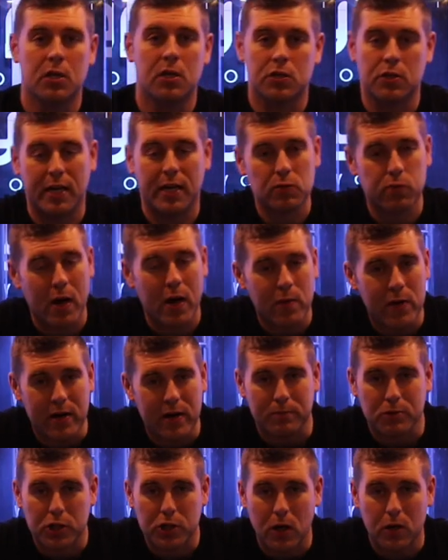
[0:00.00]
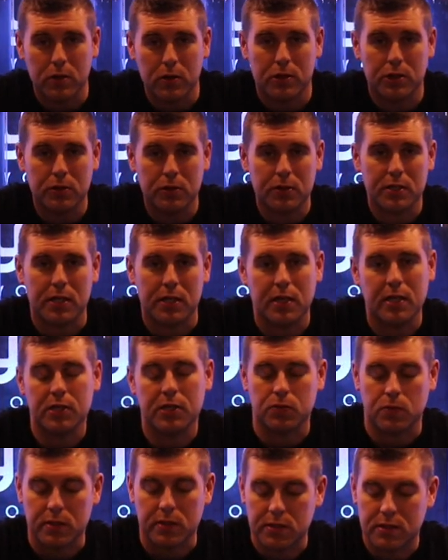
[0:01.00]
So that's why we end up choosing
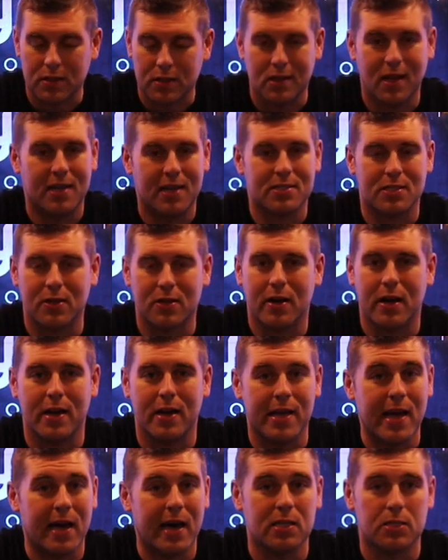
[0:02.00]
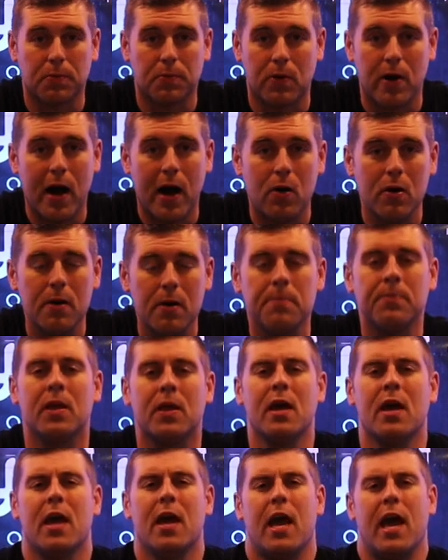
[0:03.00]
these ones. So lots of great gallons per hour.
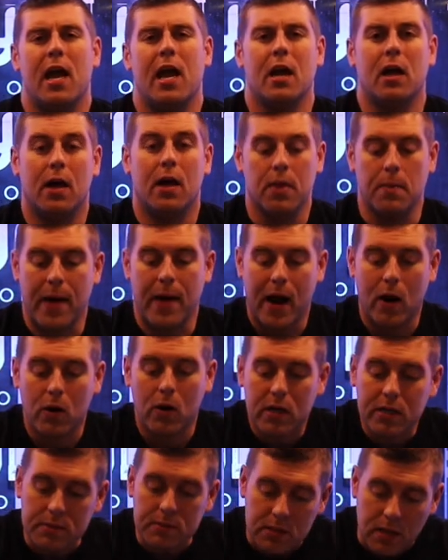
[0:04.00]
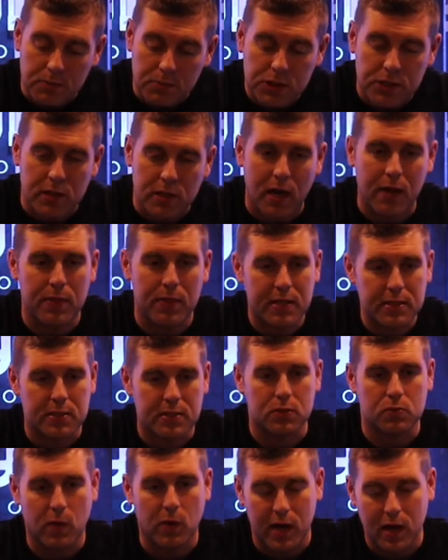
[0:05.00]
And the power consumption on this
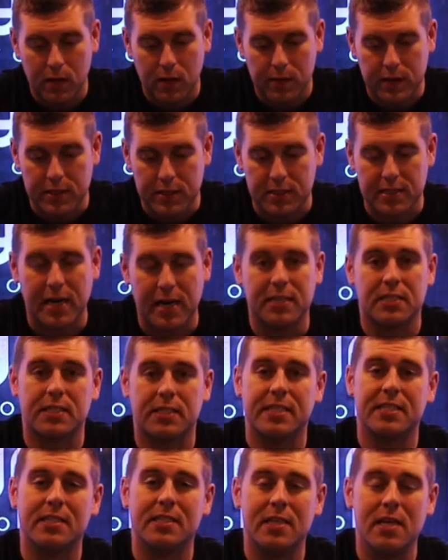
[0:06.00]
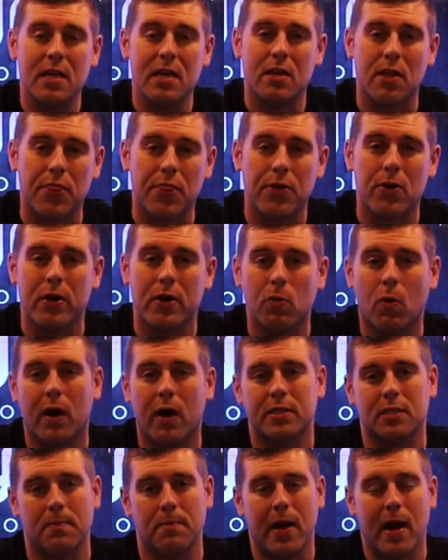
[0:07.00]
as well is 16 to 30
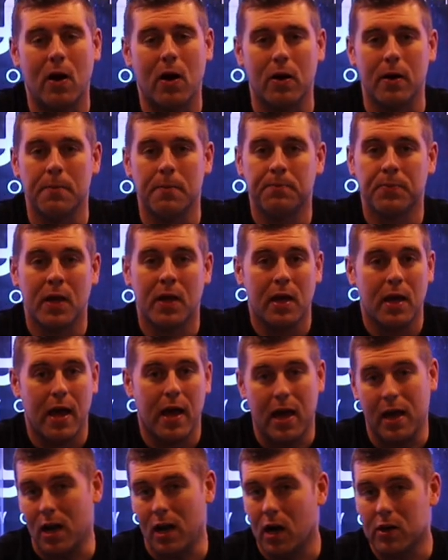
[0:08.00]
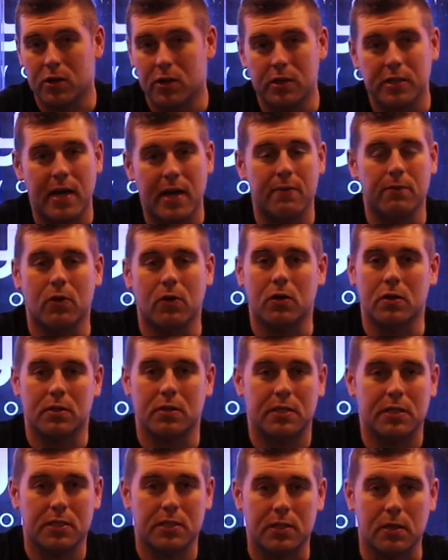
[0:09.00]
watts of power and 110 volt
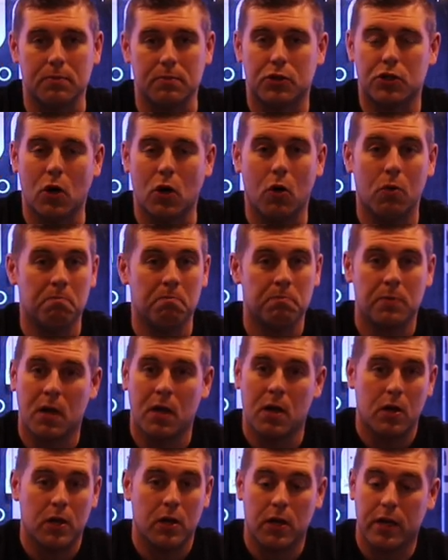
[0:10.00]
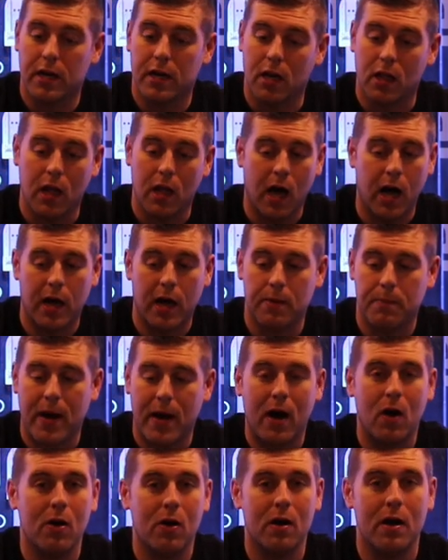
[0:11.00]
system. So you get a lot of
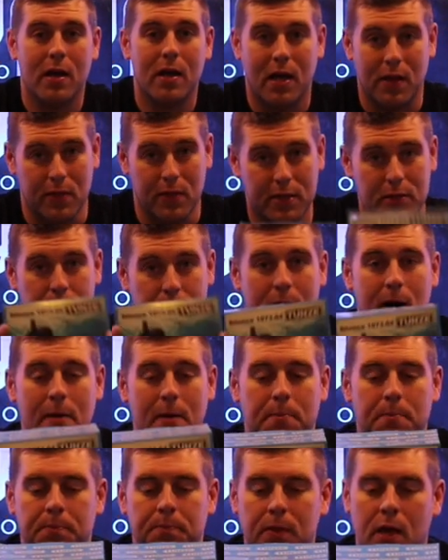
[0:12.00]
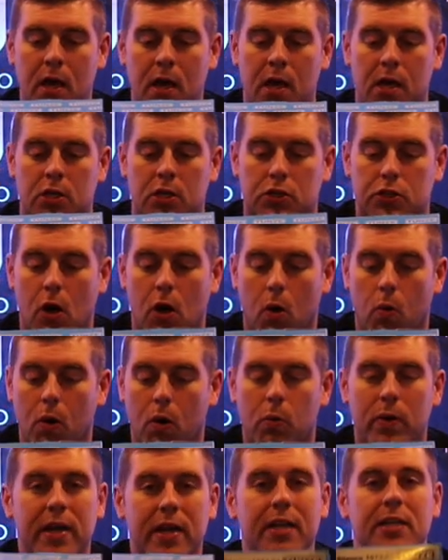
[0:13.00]
power in this pump. So
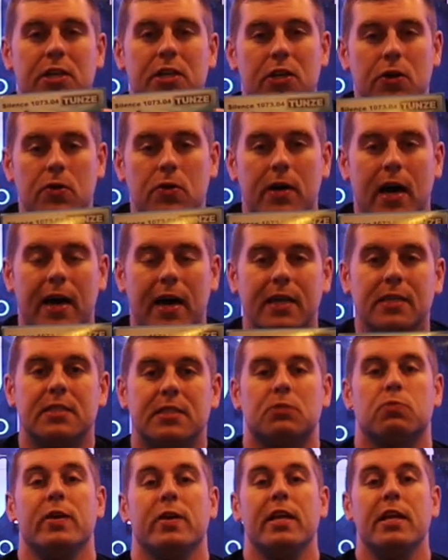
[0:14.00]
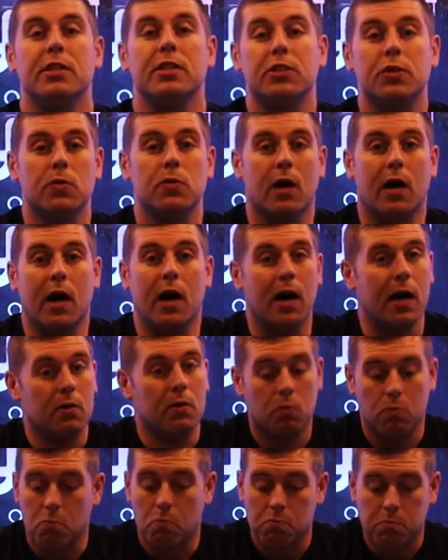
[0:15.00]
what we need to do, guys, is we need to
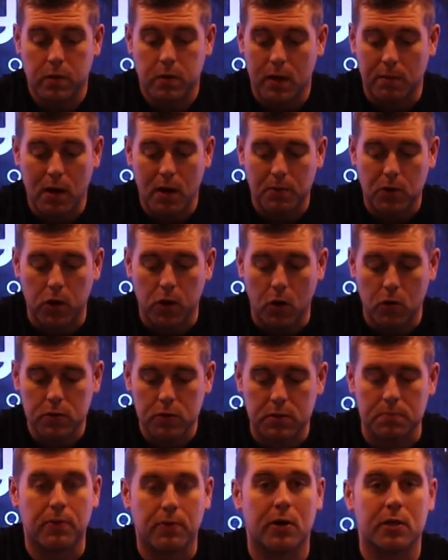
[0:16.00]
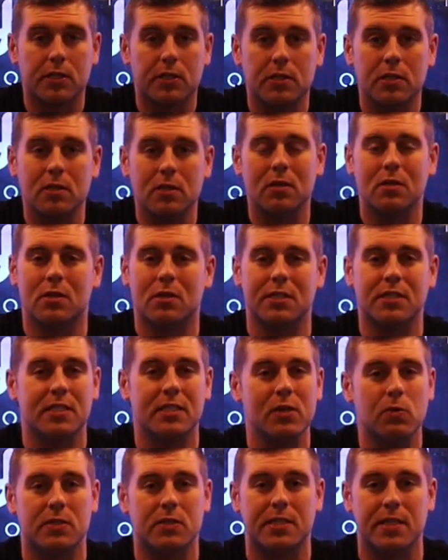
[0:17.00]
come up close and personal. Let's
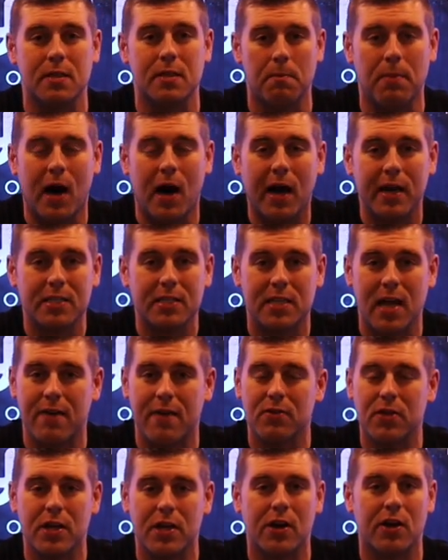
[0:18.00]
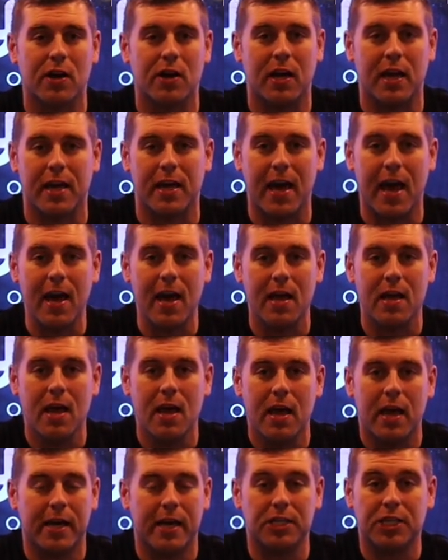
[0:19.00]
see what's in the box, everything you're gonna get,
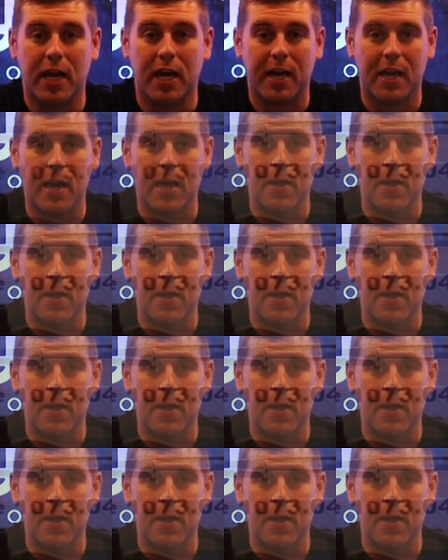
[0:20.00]
and check it